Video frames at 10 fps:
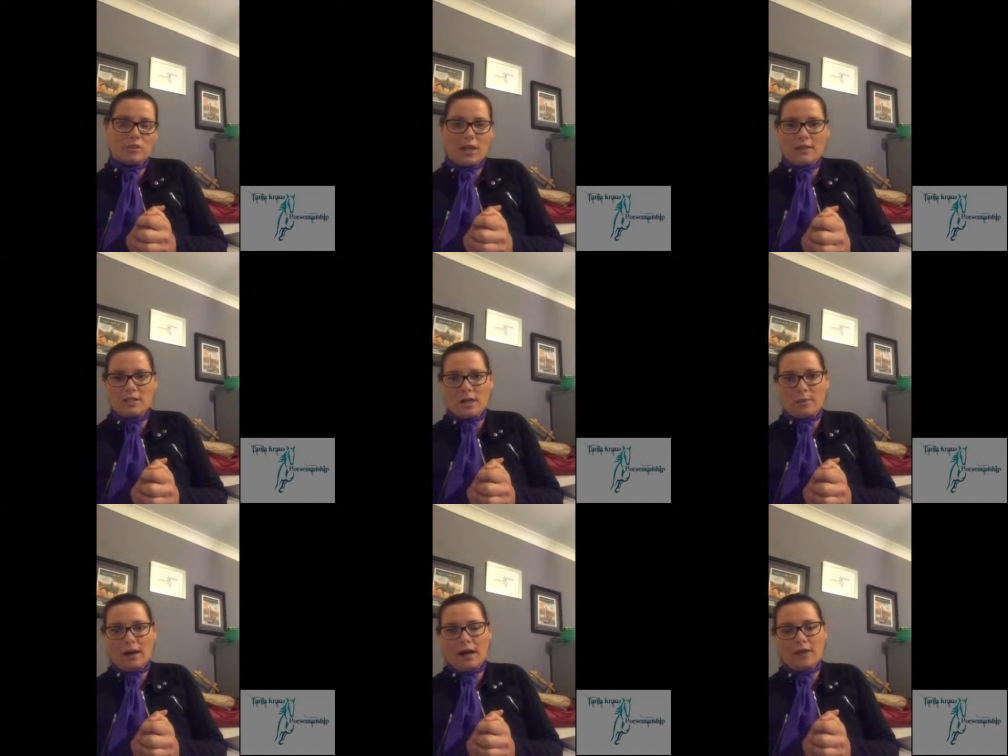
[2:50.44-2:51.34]
change
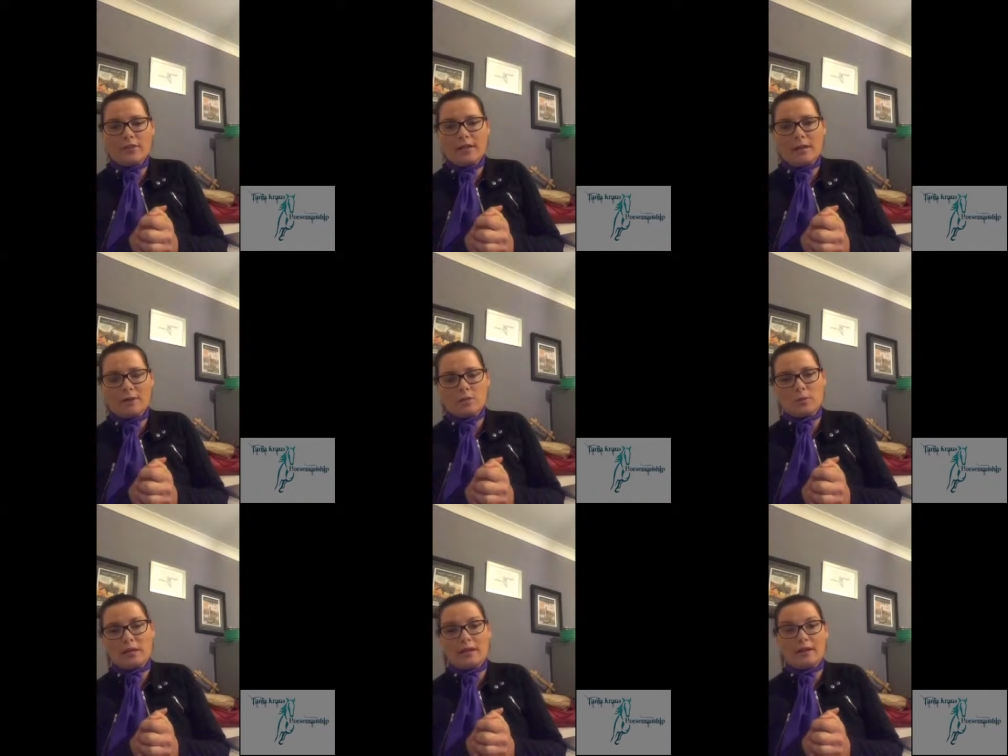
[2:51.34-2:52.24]
our path, and how much
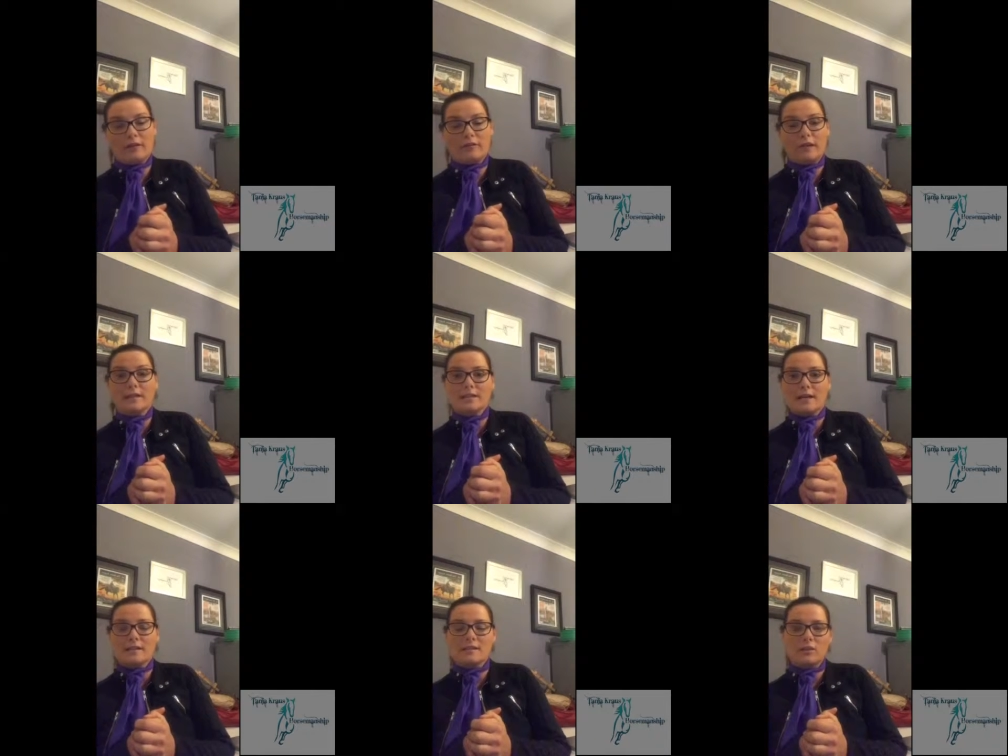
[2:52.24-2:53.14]
we let it affect
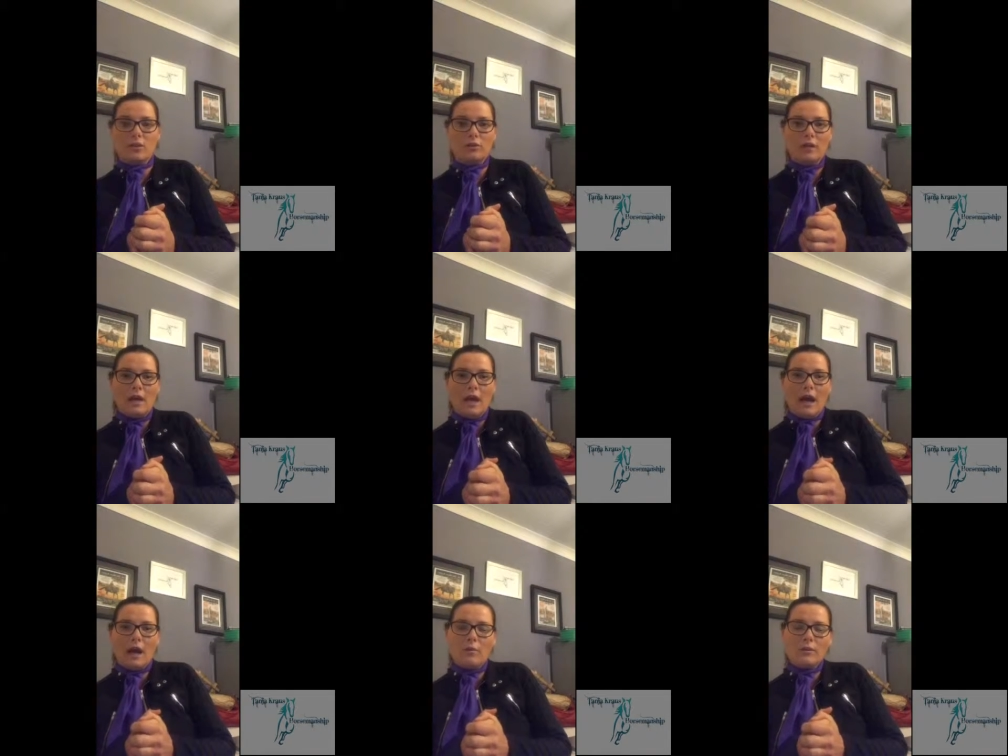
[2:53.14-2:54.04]
us. So
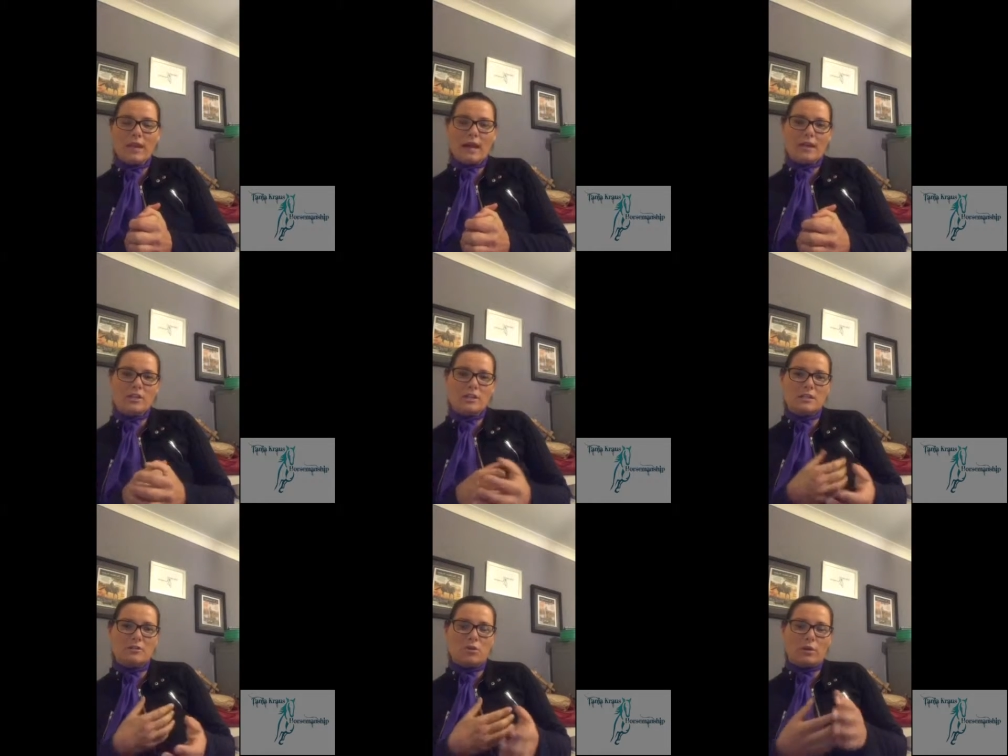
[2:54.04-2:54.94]
without
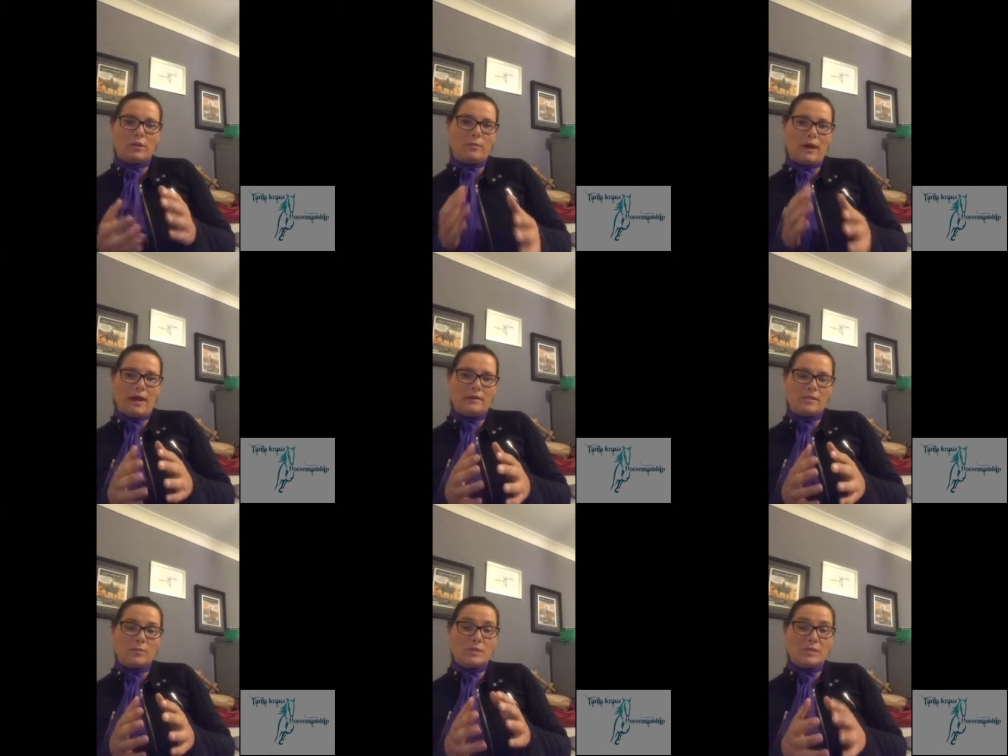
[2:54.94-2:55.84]
actually talking about
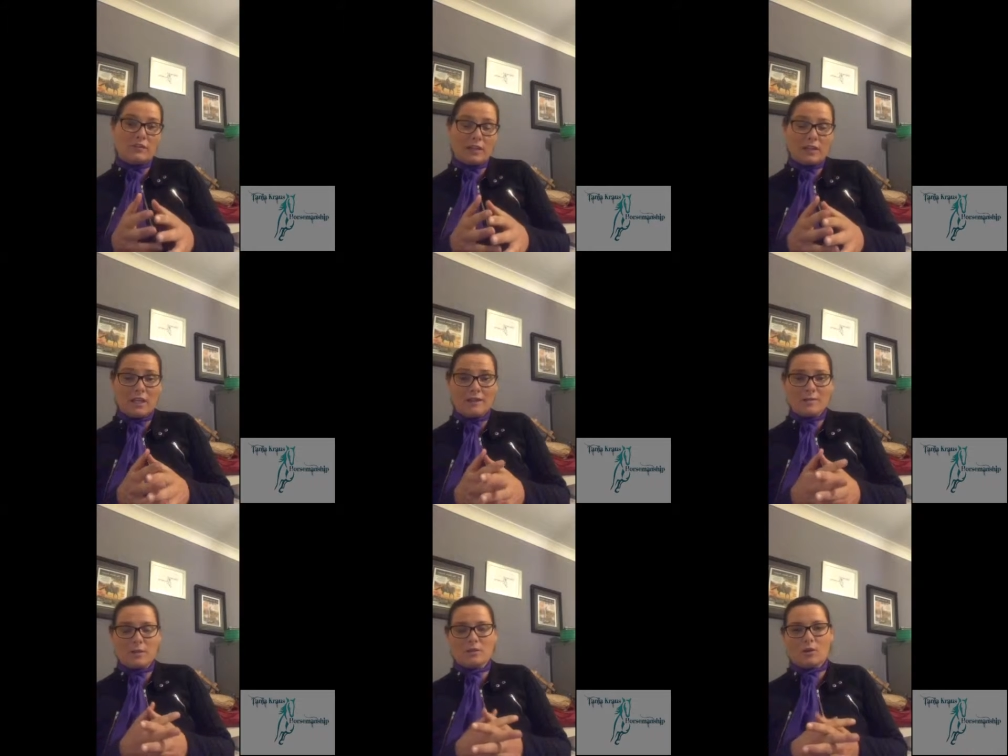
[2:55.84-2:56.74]
specific
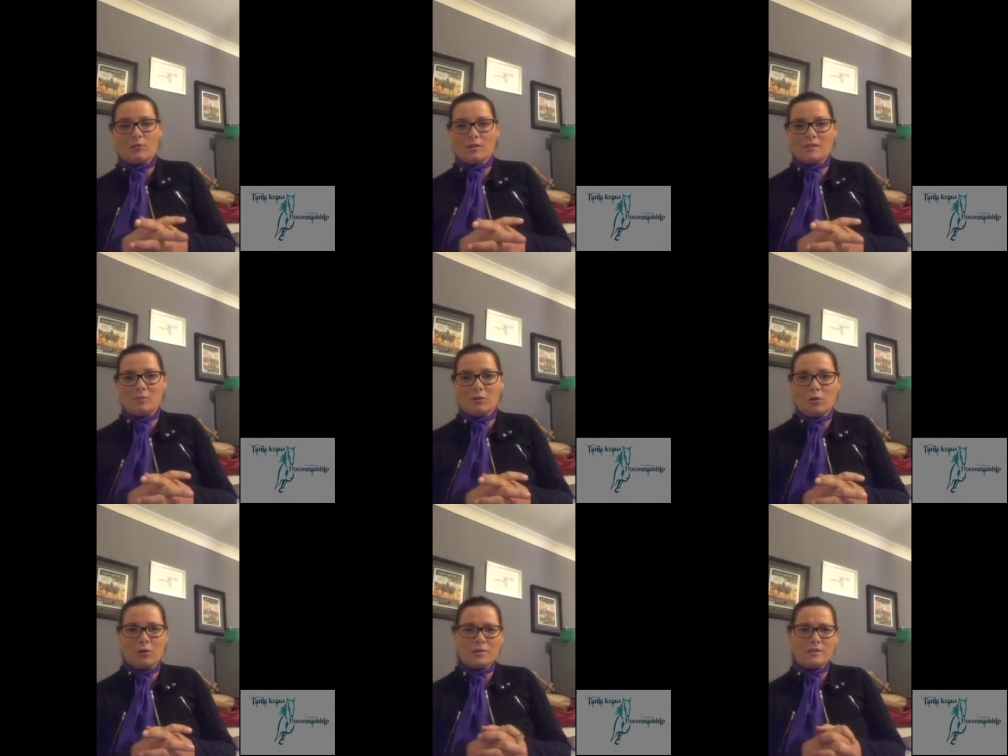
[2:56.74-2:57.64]
things, because obviously with
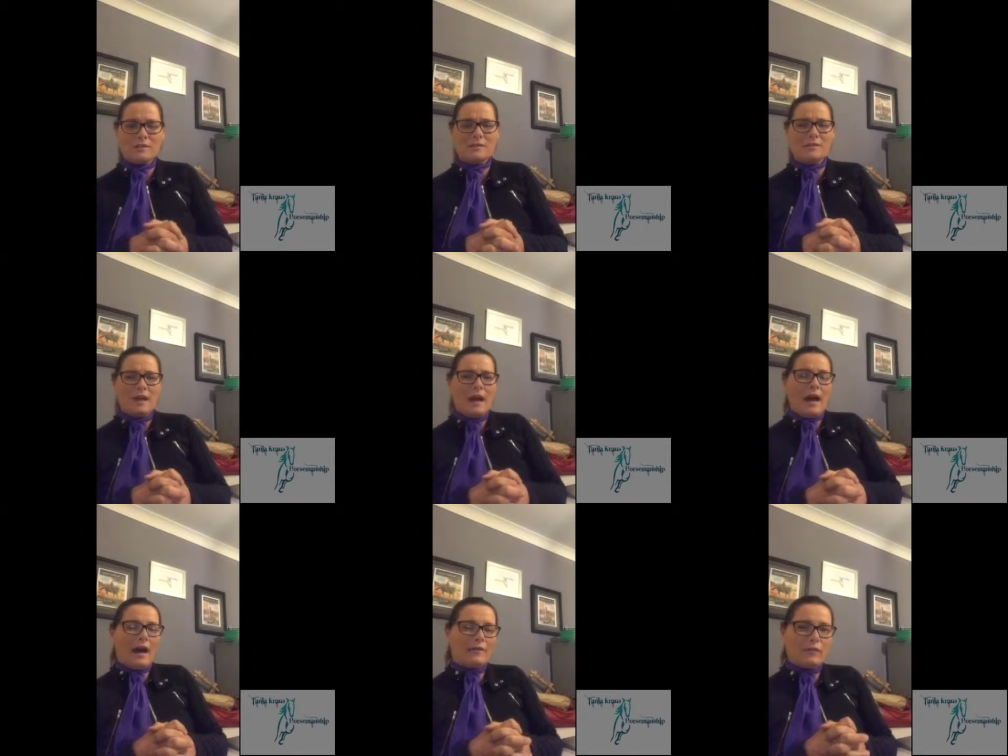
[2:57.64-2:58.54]
horses,
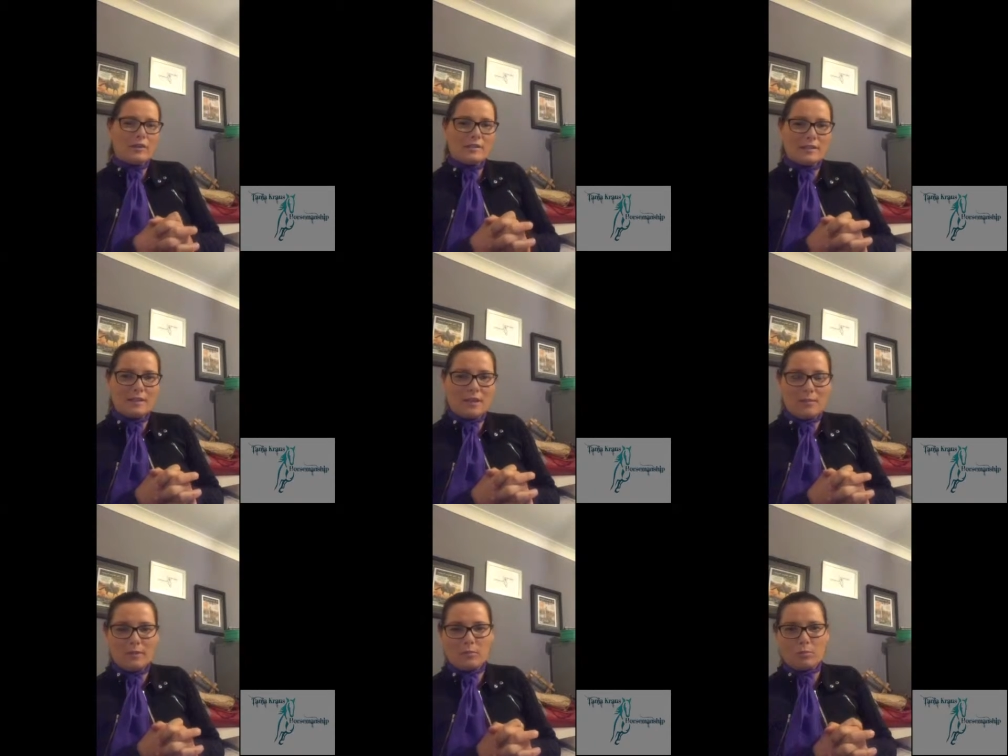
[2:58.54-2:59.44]
adversity
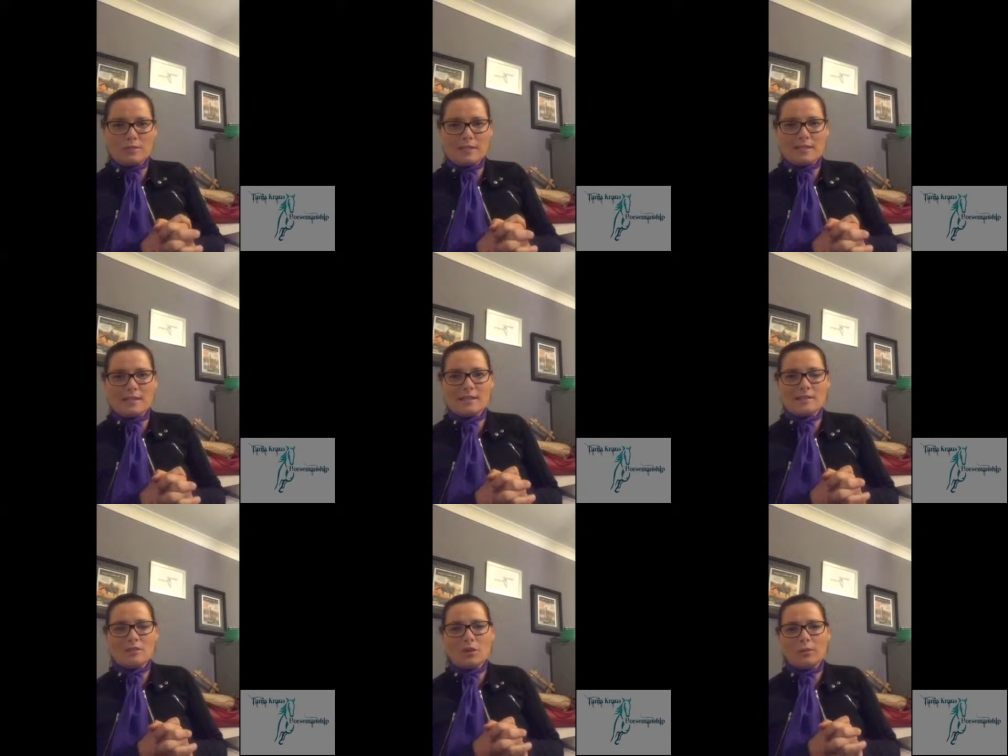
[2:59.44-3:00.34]
can be presented in
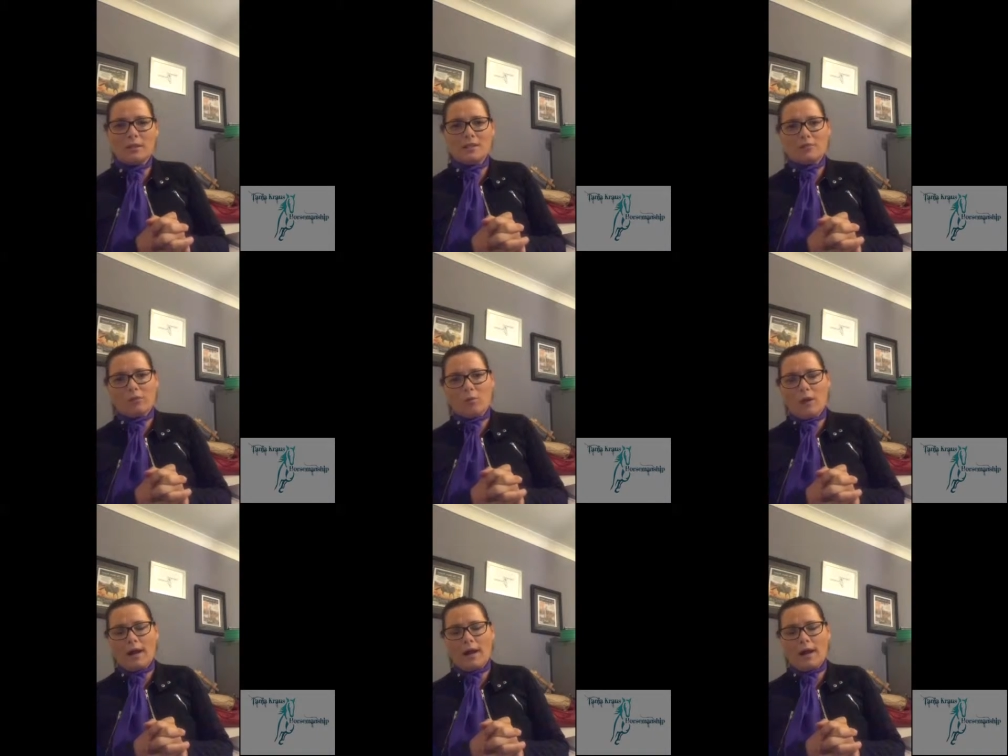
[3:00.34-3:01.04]
so many different